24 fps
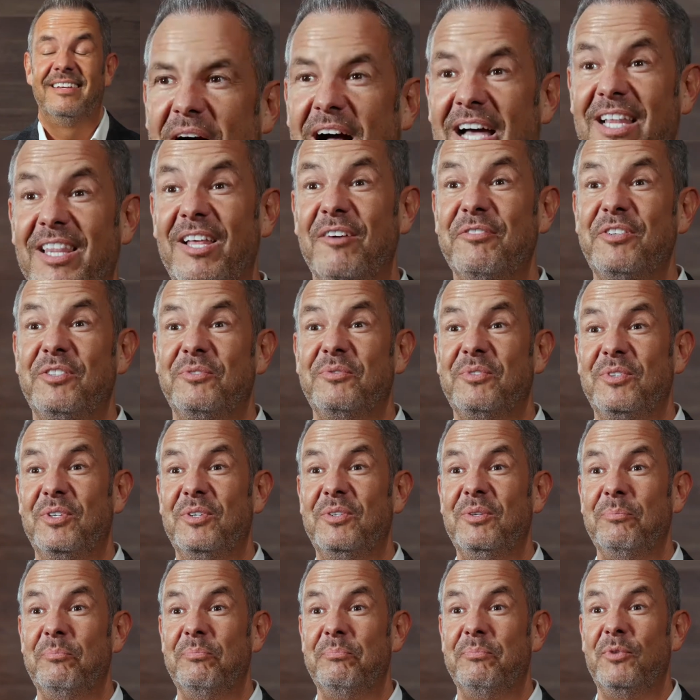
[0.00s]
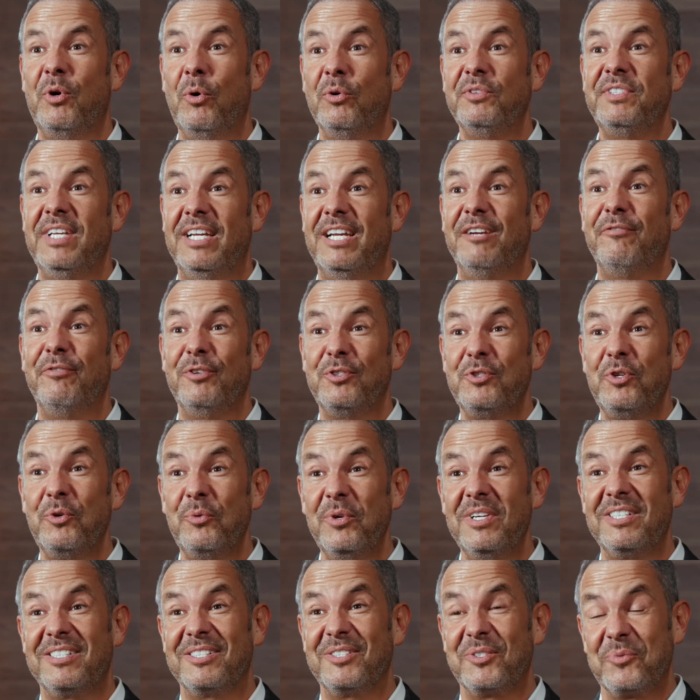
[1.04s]
I loved goaltending for two
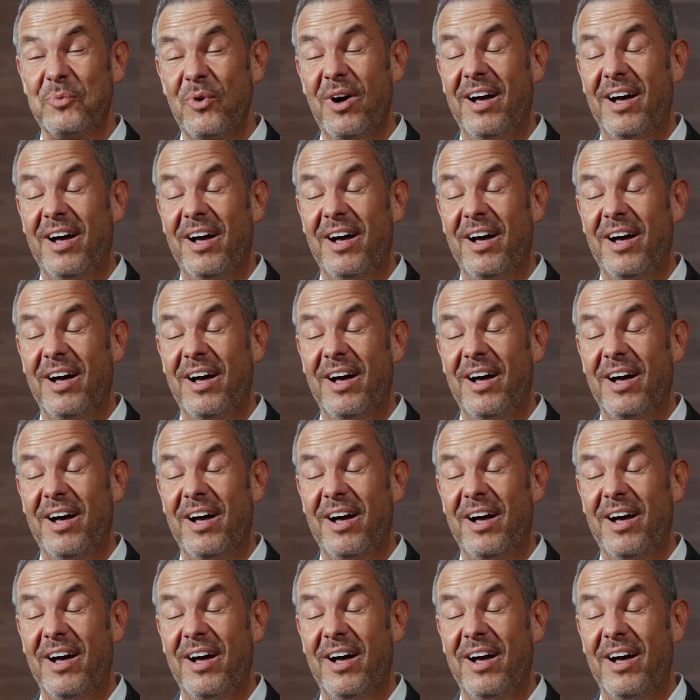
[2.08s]
reasons.